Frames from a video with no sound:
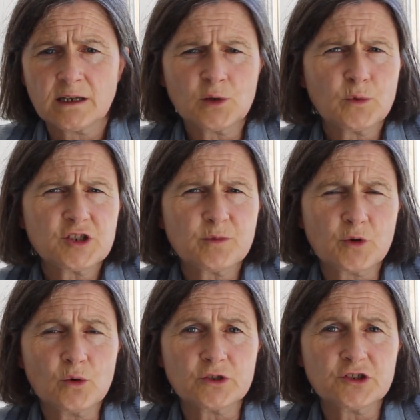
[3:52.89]
And which
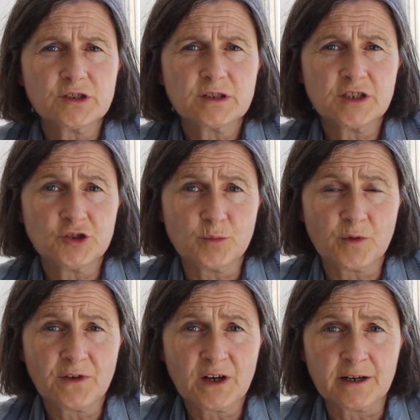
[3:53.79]
approach did you
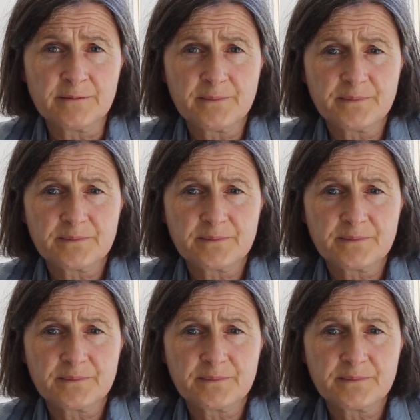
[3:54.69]
prefer?